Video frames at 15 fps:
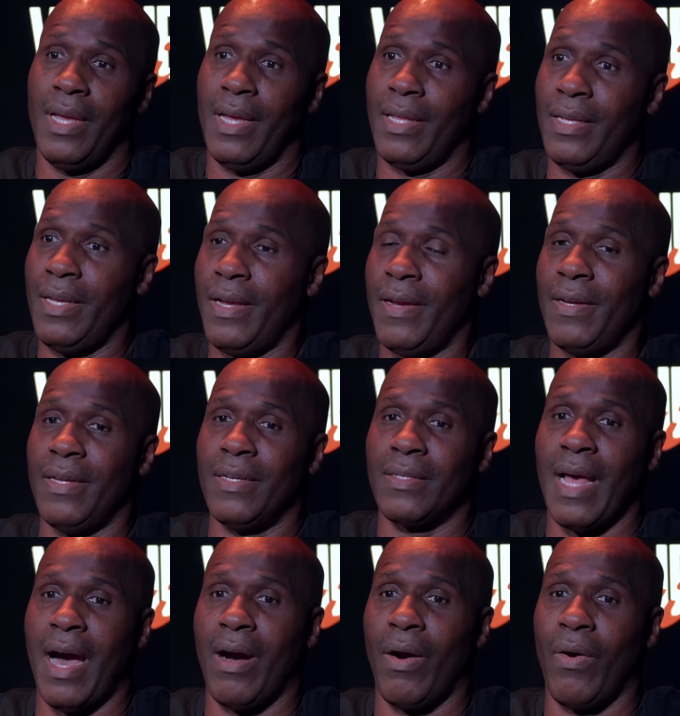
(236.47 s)
And here it is,
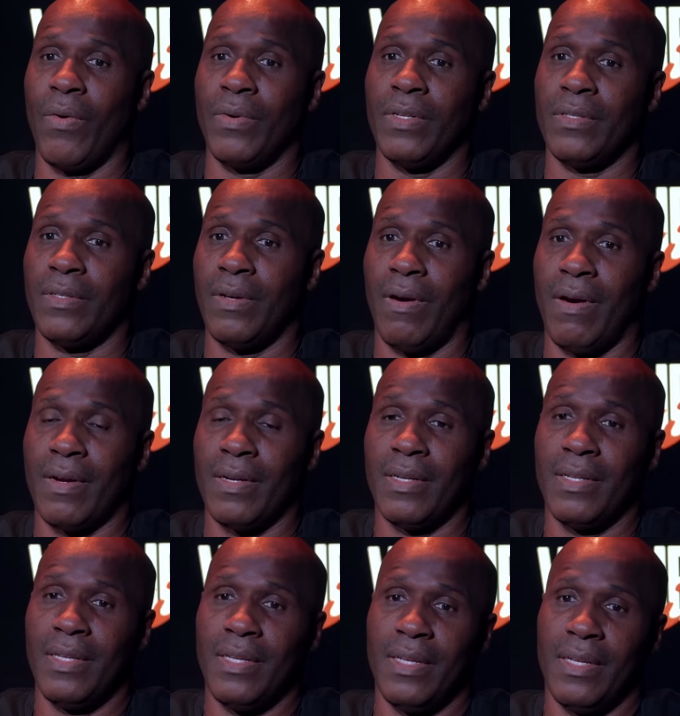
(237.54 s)
our oldest daughter.
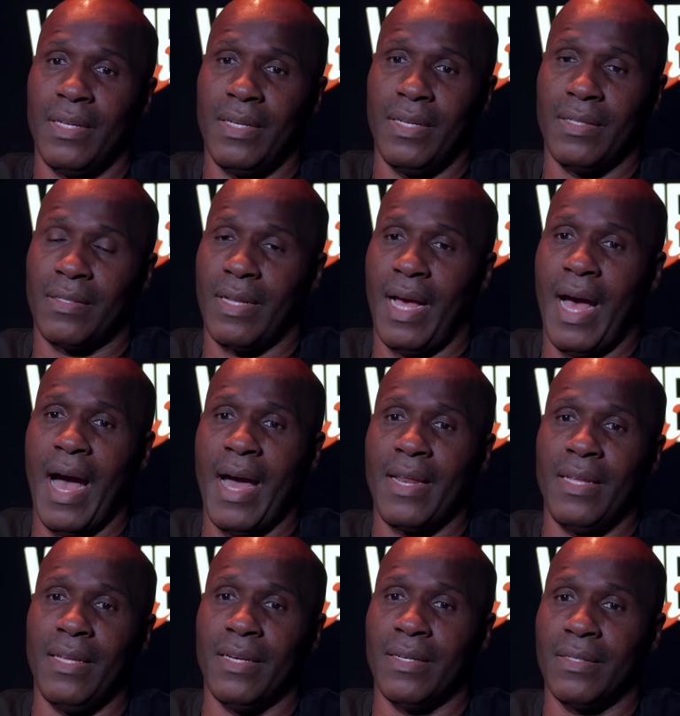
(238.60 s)
Out here acting a fool. Out
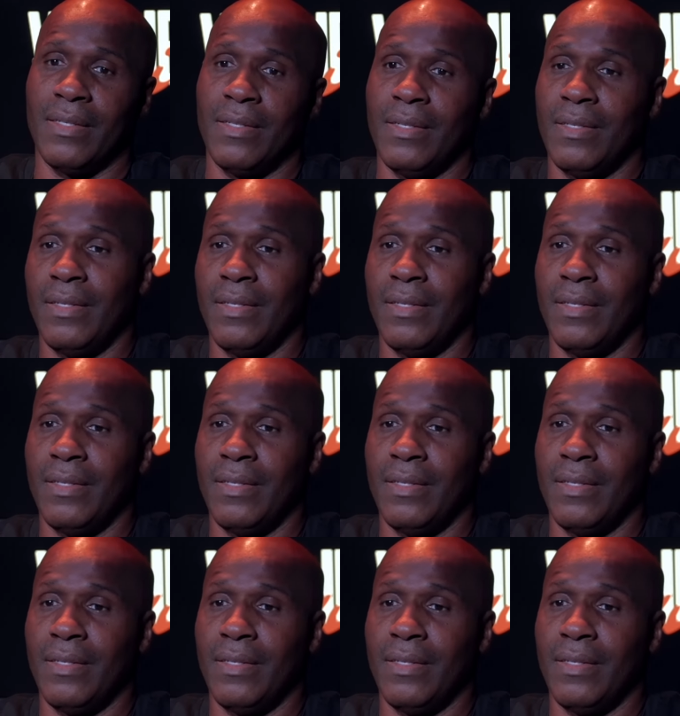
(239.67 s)
here